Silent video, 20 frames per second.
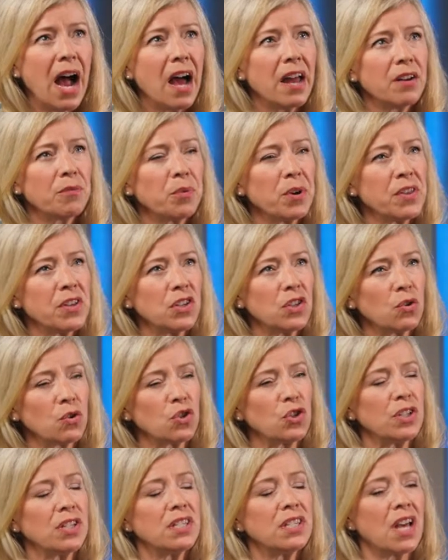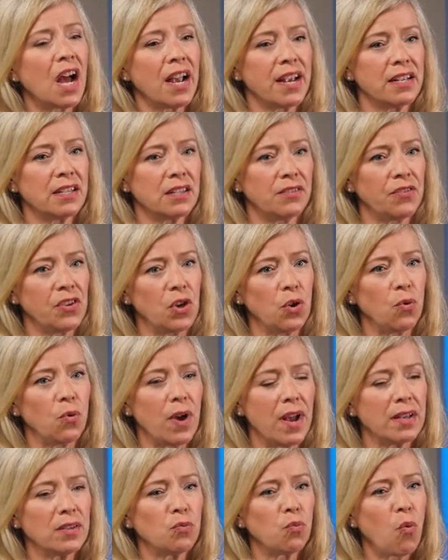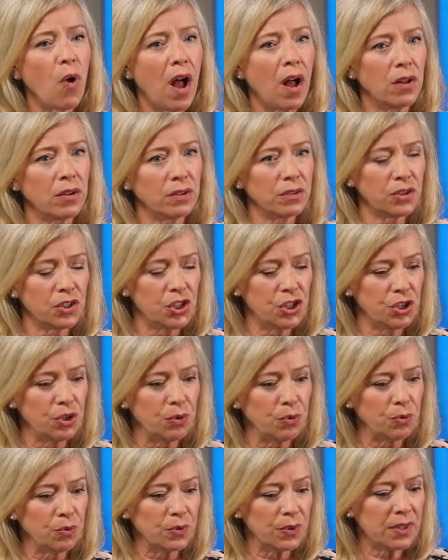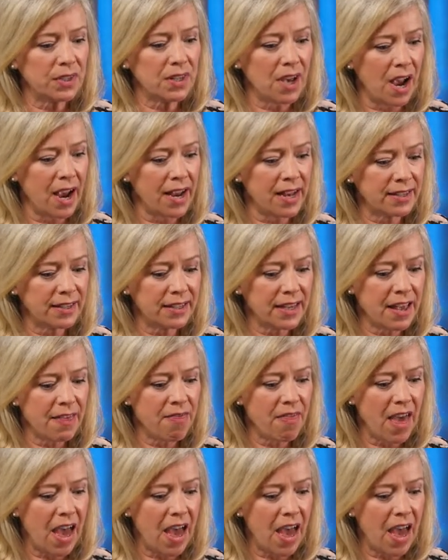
kind of bring the social science view as well to science in